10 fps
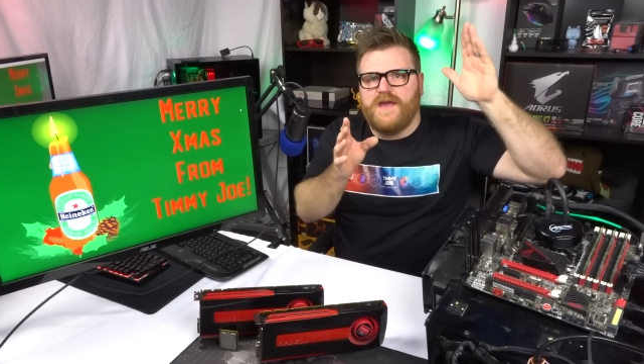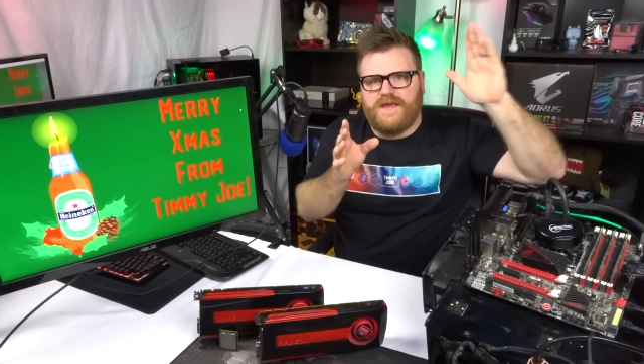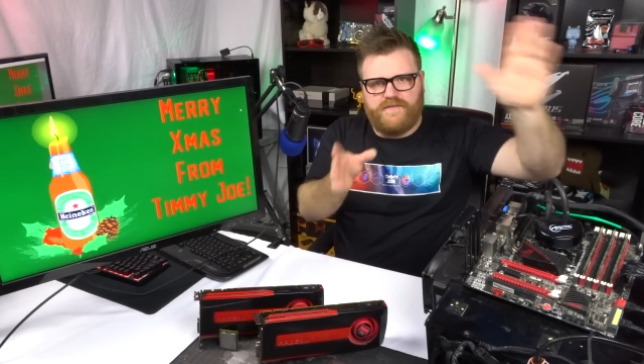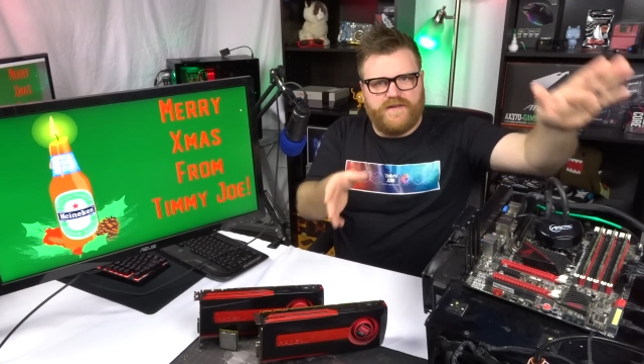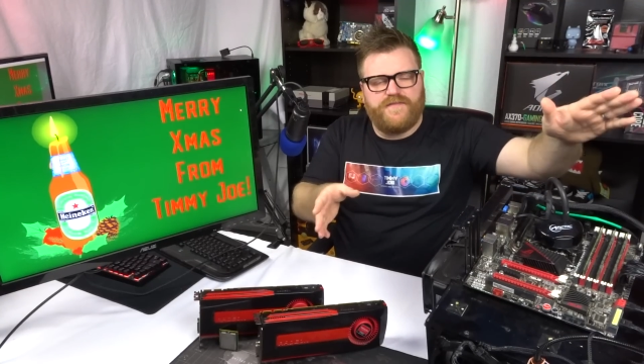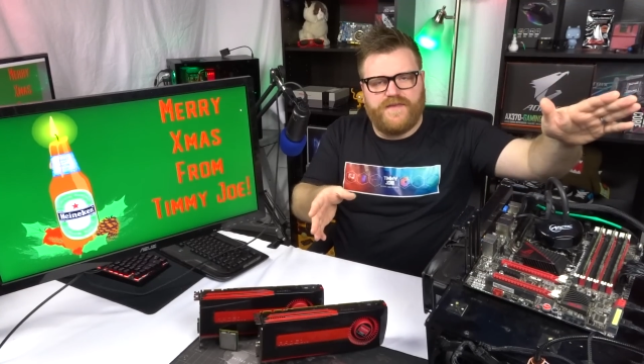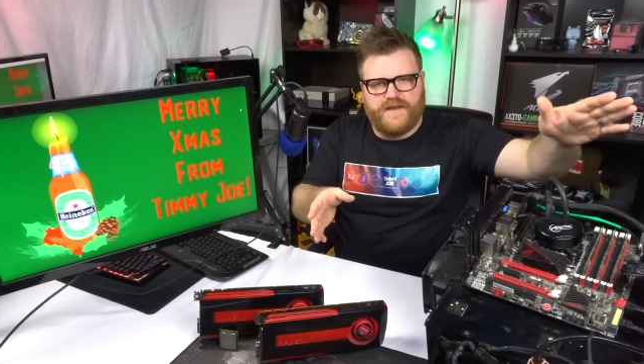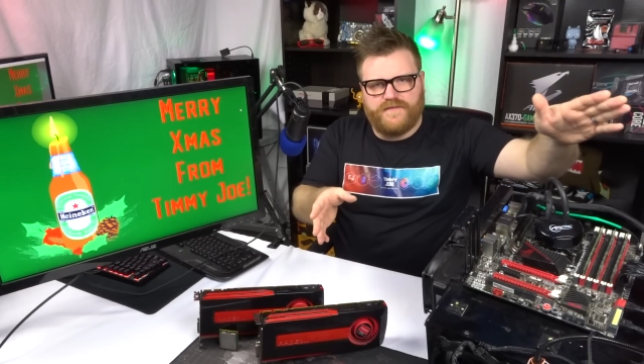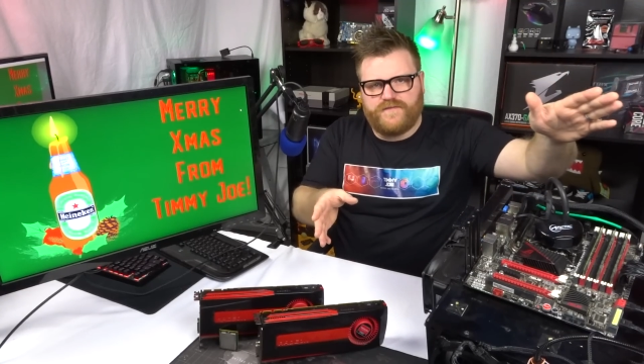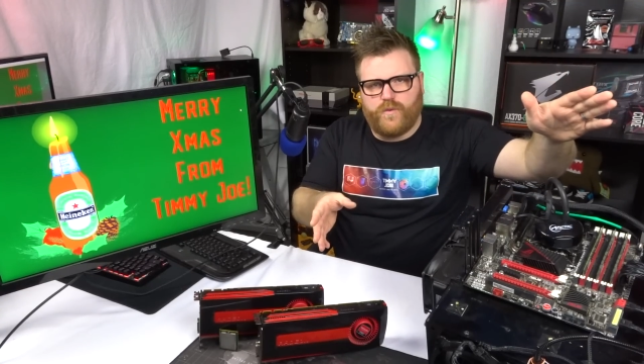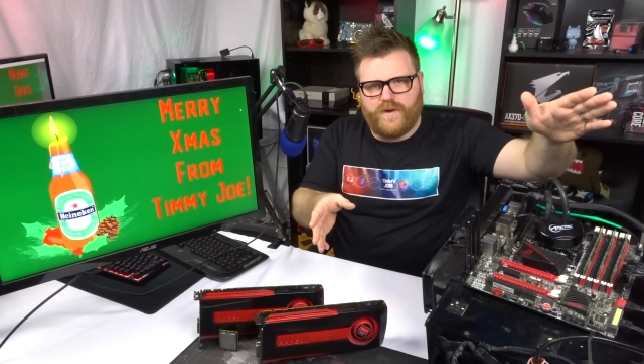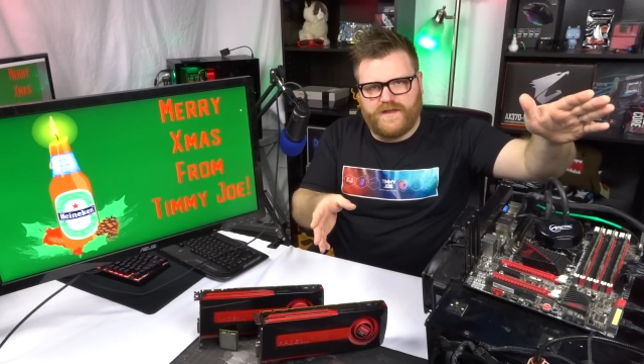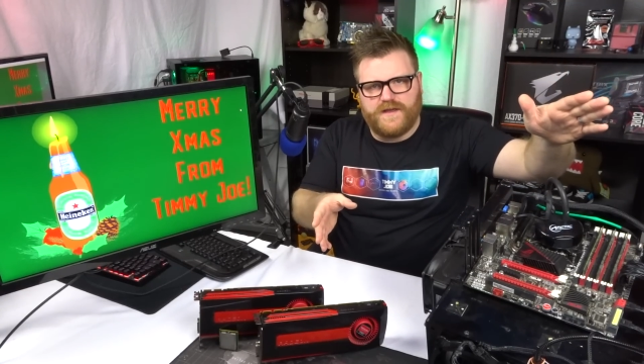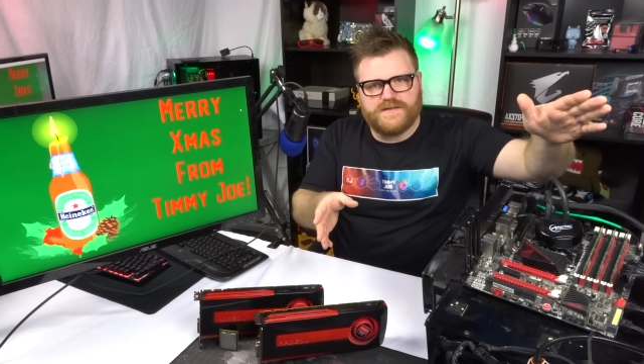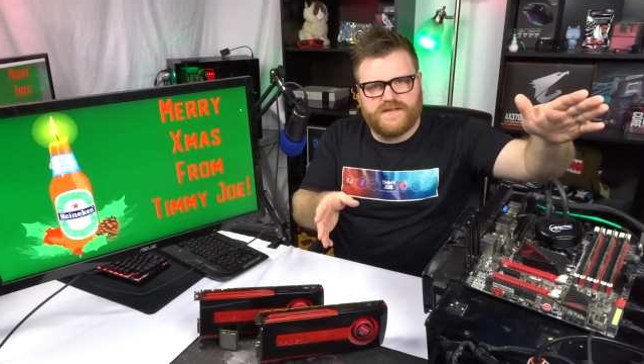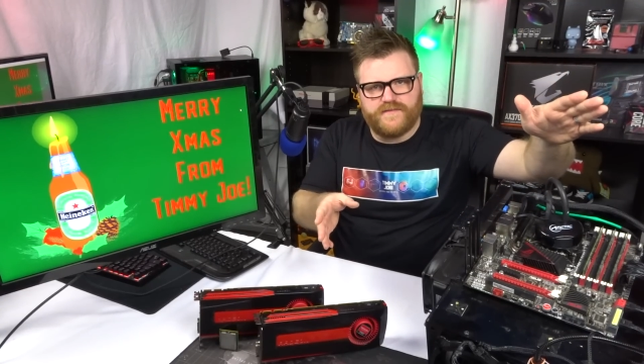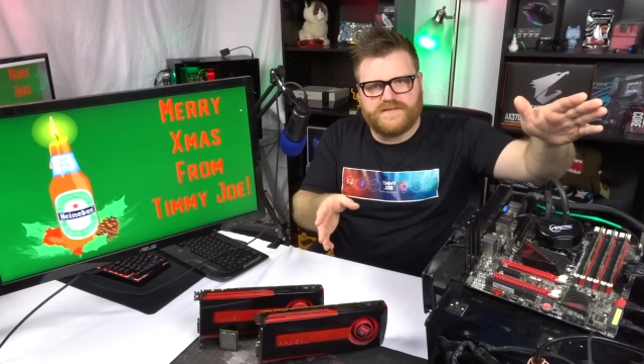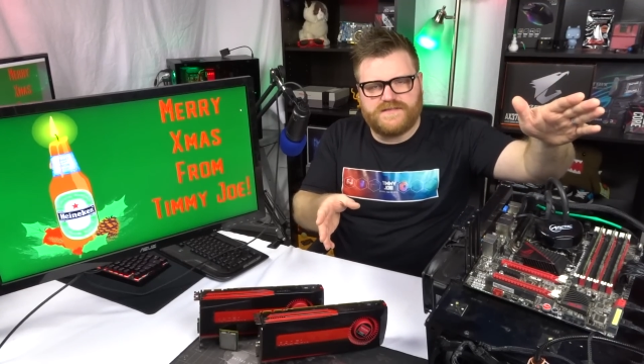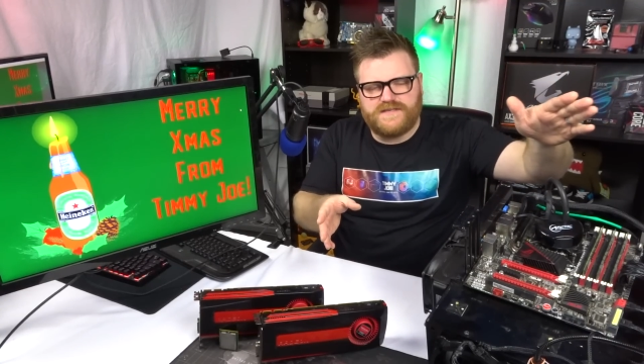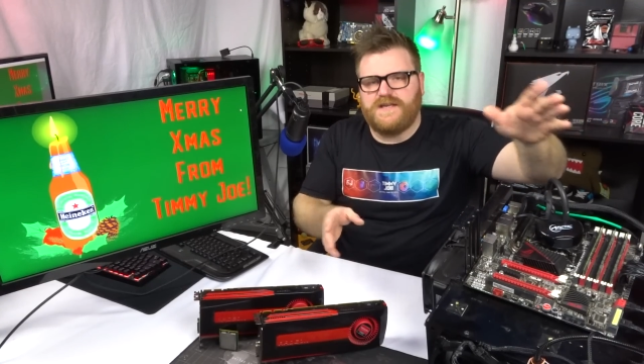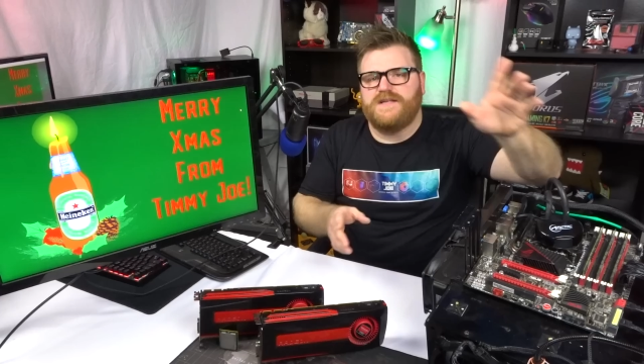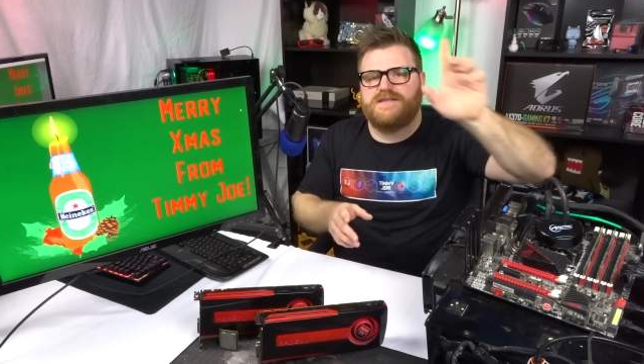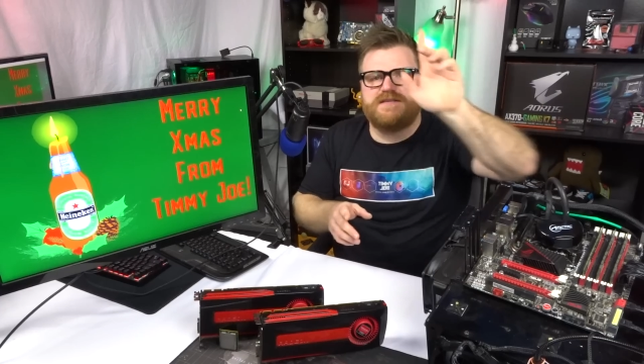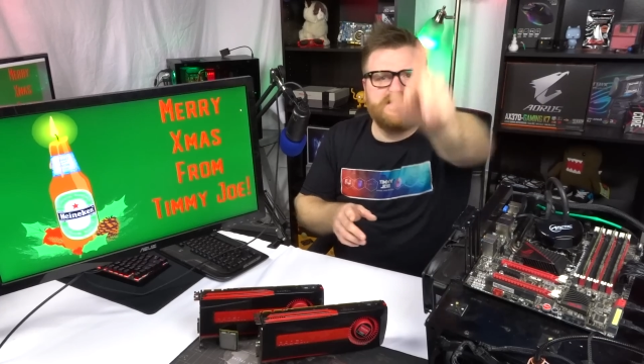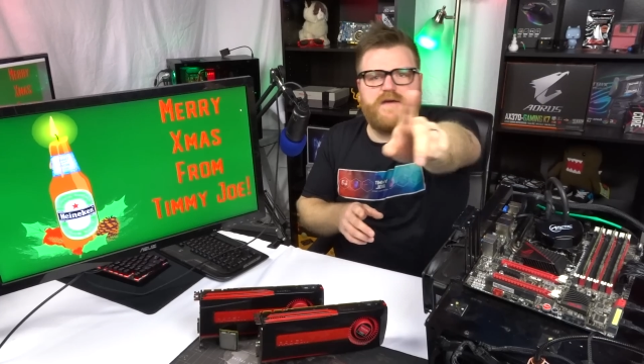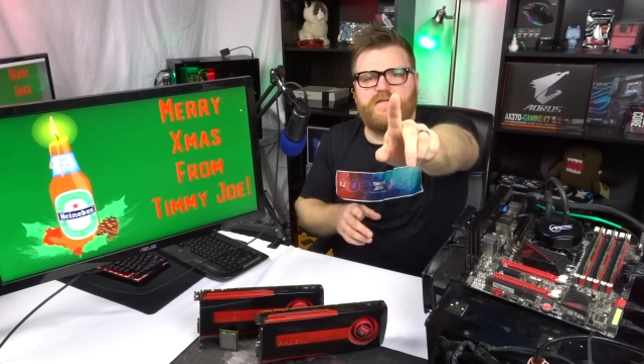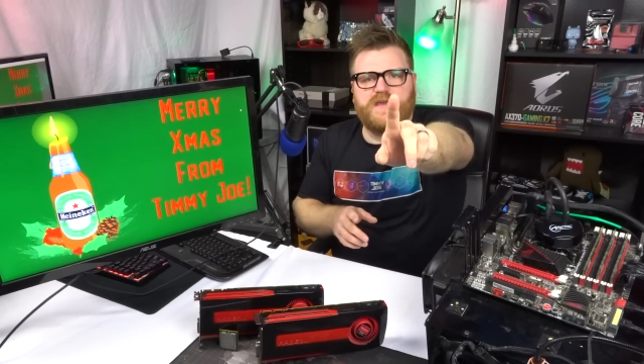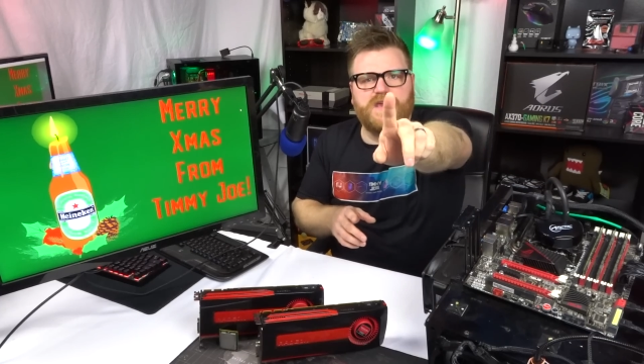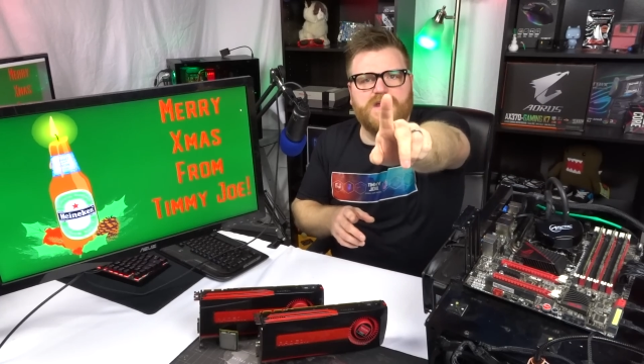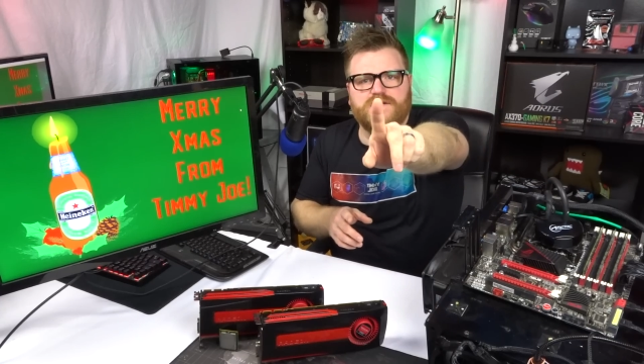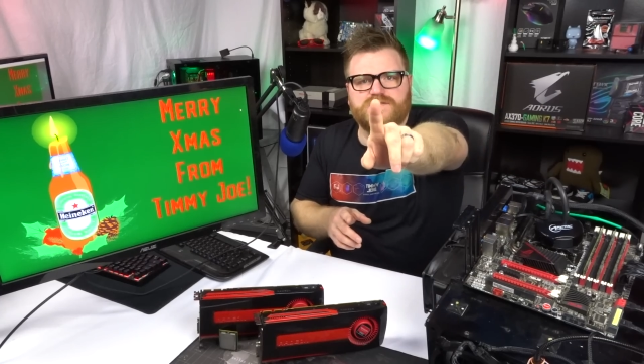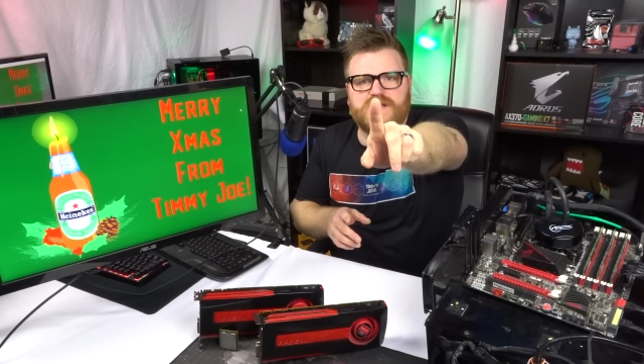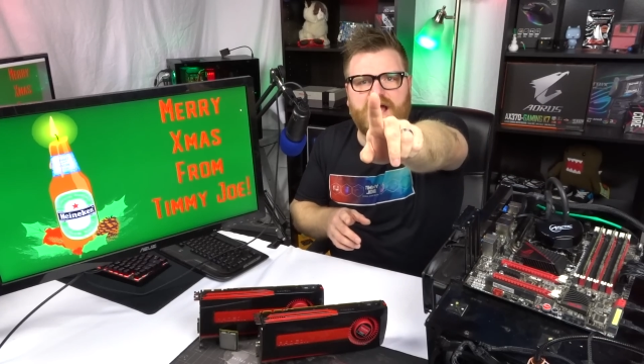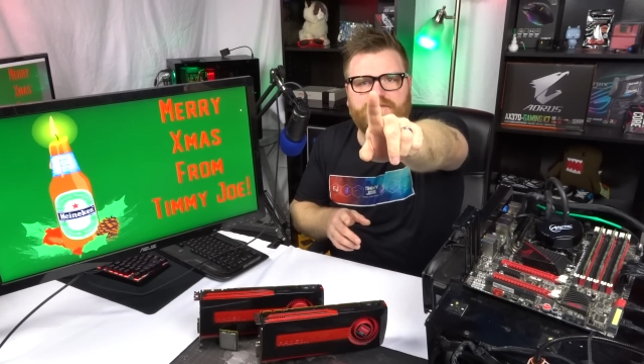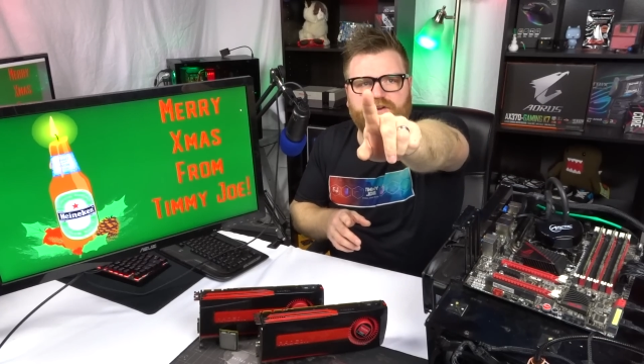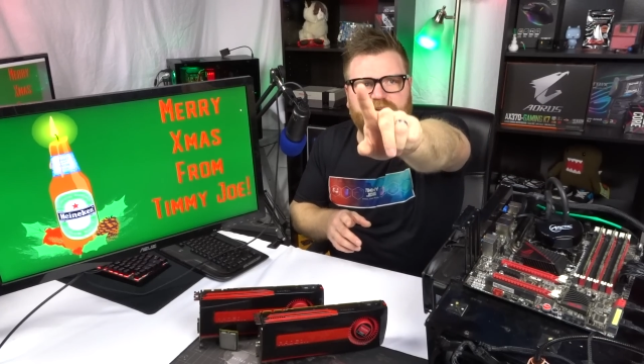even at the end of twenty seventeen, seven years after